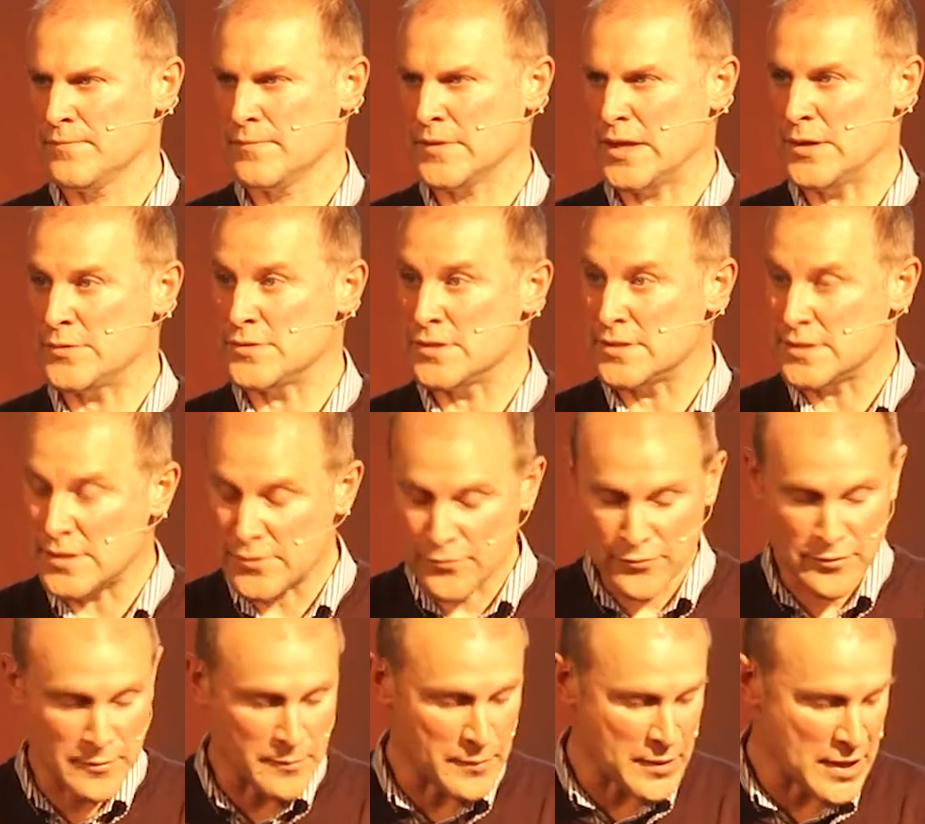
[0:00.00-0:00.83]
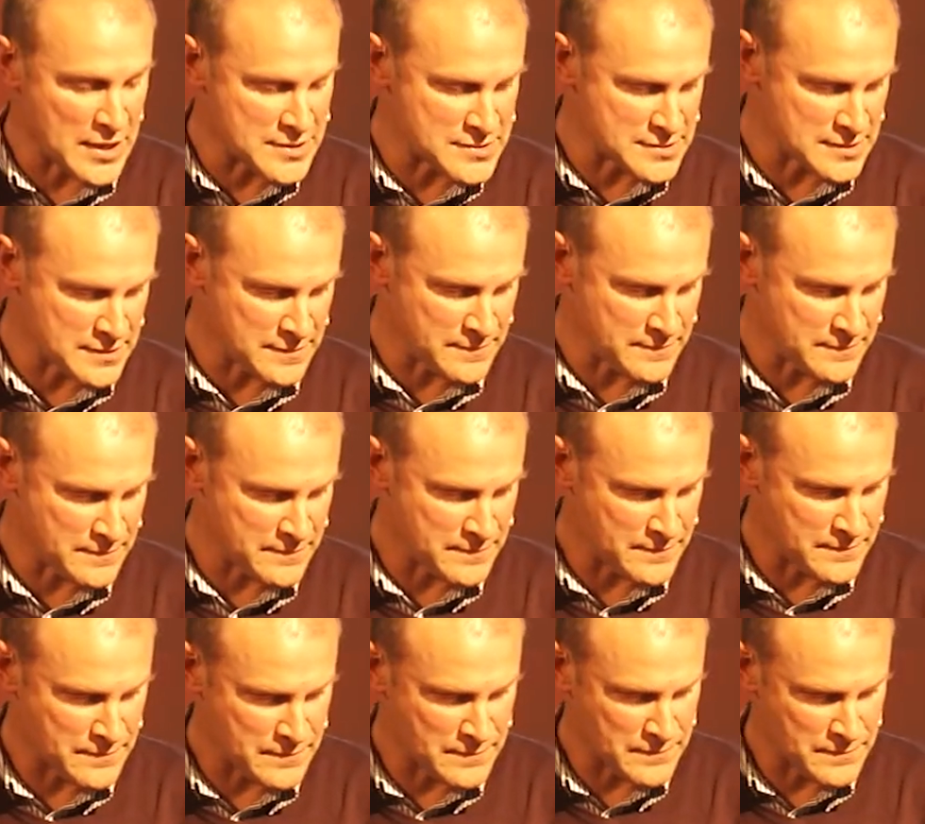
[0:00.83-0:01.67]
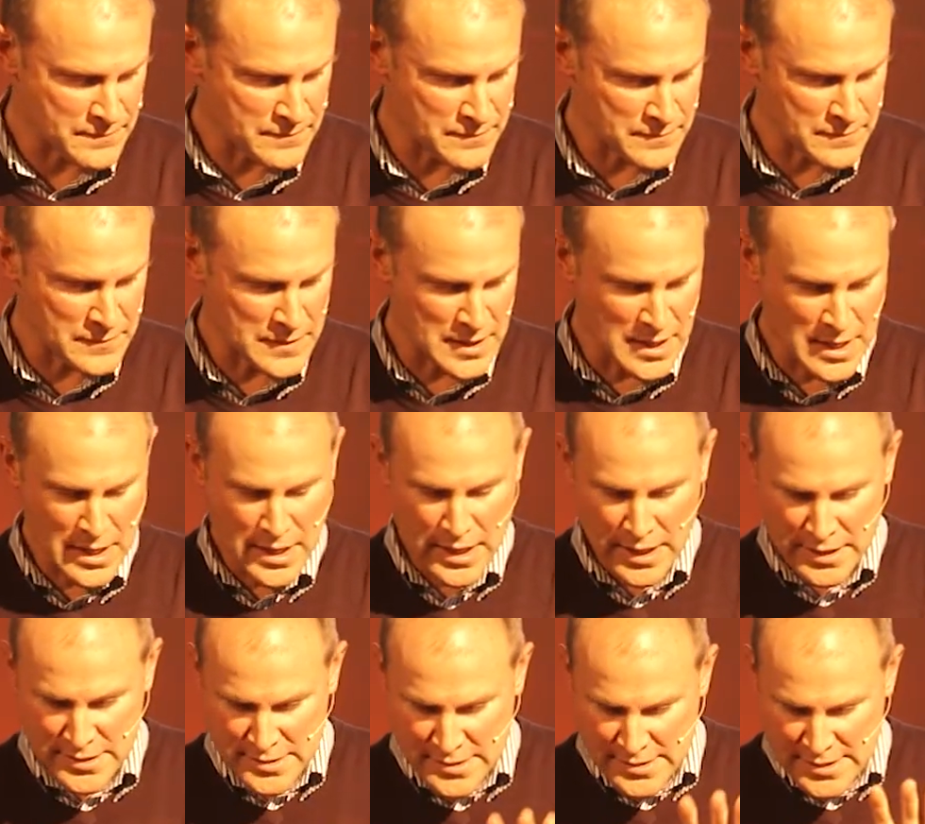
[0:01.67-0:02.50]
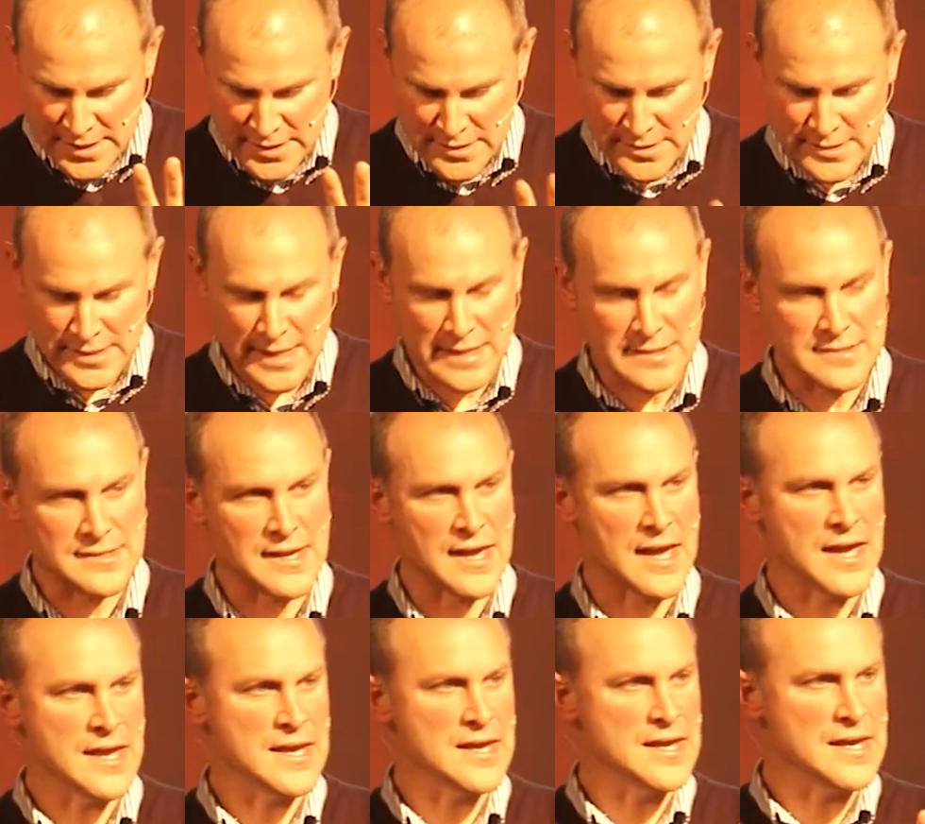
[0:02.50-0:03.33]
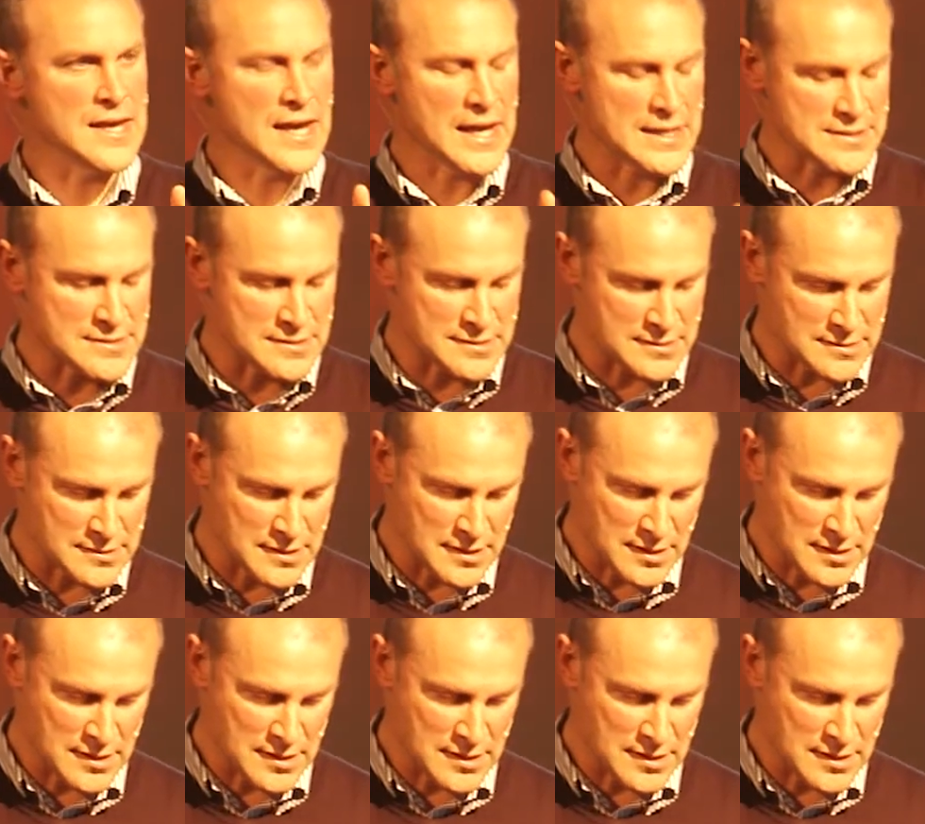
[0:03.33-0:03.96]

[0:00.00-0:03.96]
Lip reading: It was a different person. And since that day, he hasn't